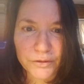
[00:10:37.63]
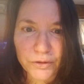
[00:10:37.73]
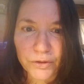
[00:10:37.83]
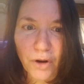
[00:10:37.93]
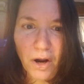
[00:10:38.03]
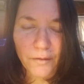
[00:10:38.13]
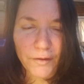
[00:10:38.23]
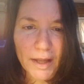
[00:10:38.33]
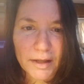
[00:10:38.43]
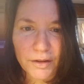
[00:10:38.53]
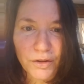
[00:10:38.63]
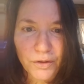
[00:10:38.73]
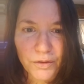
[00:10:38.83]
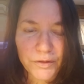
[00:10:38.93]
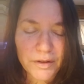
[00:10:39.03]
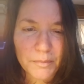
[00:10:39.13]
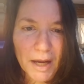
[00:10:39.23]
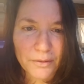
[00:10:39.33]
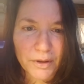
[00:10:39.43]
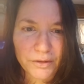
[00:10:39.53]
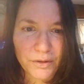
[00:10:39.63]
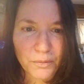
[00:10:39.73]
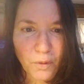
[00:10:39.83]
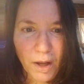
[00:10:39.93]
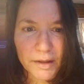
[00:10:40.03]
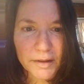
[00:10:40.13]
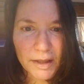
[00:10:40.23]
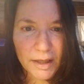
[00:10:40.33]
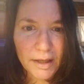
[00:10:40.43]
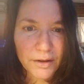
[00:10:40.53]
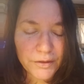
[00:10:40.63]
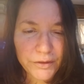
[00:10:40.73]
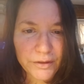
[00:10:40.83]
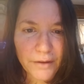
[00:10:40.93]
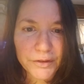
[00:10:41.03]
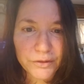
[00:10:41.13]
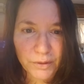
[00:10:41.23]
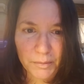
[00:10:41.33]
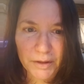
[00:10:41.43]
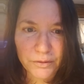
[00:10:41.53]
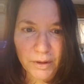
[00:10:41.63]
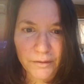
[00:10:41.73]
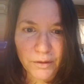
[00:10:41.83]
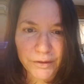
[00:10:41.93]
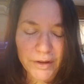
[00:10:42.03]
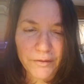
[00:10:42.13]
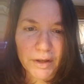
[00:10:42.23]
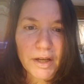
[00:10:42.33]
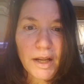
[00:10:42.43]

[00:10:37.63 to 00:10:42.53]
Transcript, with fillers: Turn off any news in the background. You don't want to hear stuff streaming 24 7.